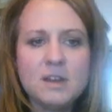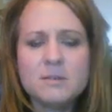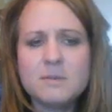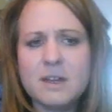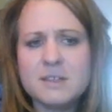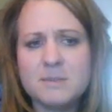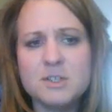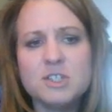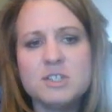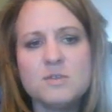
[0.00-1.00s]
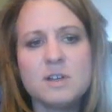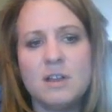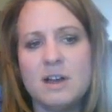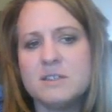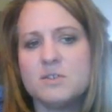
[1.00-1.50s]
as I mentioned to you, the
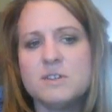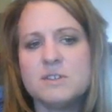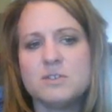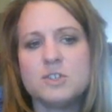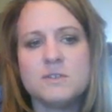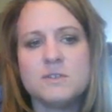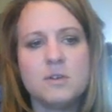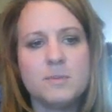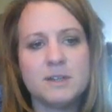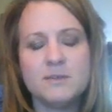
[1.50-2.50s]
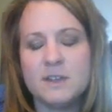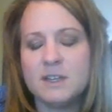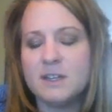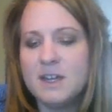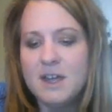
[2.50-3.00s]
glossaries are just for your
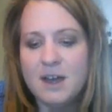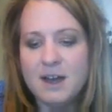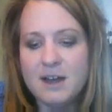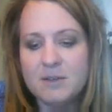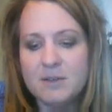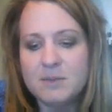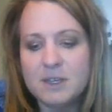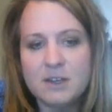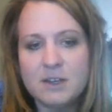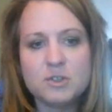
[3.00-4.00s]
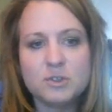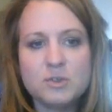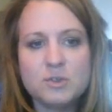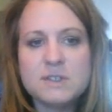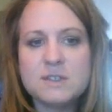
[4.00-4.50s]
benefit. As you'll
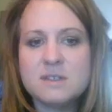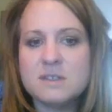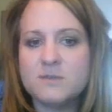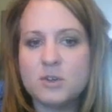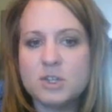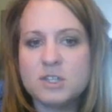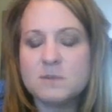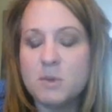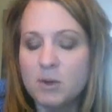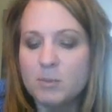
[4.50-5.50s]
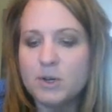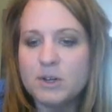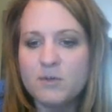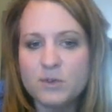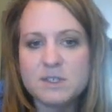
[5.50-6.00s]
notice, this is a very small
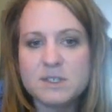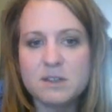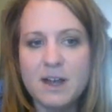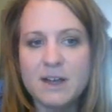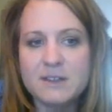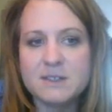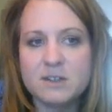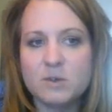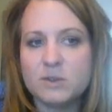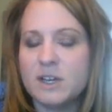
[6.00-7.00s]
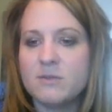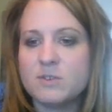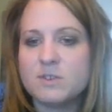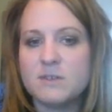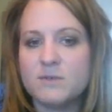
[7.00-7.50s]
book for this class, and it only
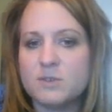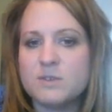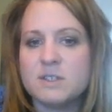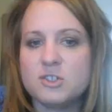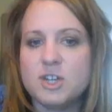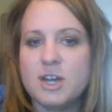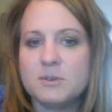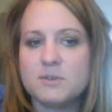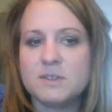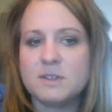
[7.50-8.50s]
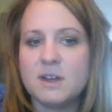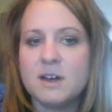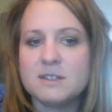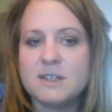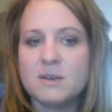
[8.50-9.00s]
covers the first 6 chapters of the
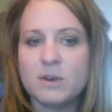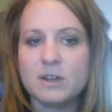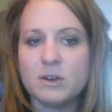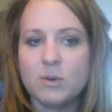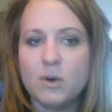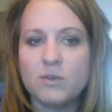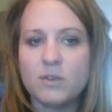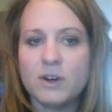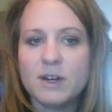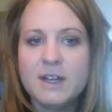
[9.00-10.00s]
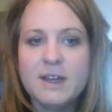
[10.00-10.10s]
content we're going to go over.